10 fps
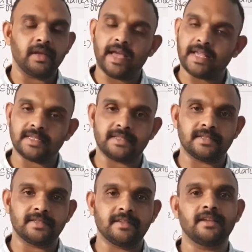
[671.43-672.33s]

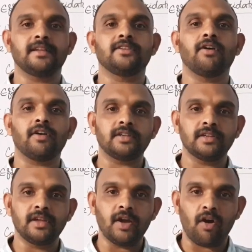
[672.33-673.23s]
Yes, it
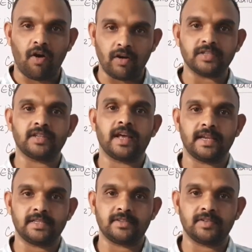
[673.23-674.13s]
got
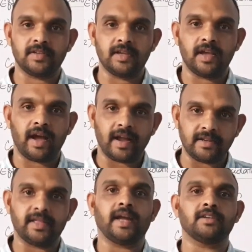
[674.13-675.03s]
oxidized.
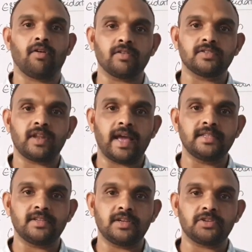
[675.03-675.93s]
And that
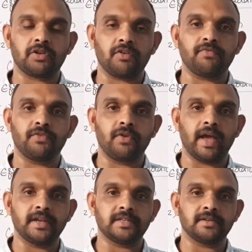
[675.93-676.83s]
oxidization of food
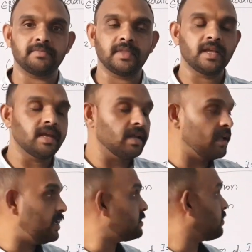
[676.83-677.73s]
item
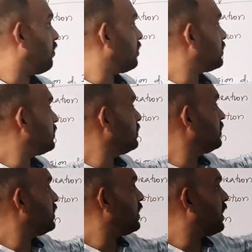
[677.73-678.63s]
is called
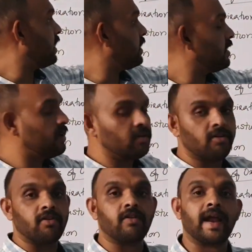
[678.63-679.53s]
a
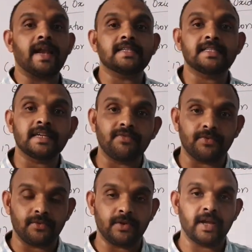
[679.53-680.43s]
rancid
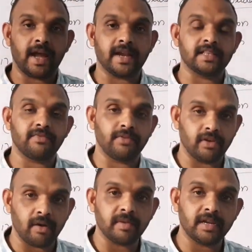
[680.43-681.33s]
food, and the
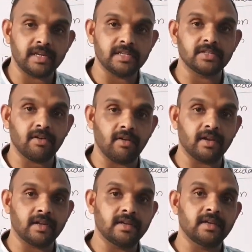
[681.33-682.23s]
phenomenon is
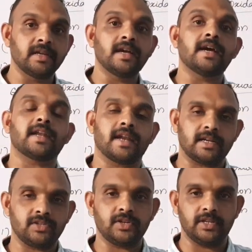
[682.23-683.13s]
called
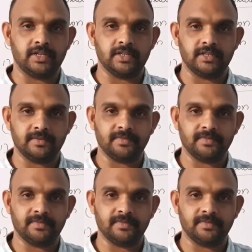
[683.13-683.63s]
rancidity.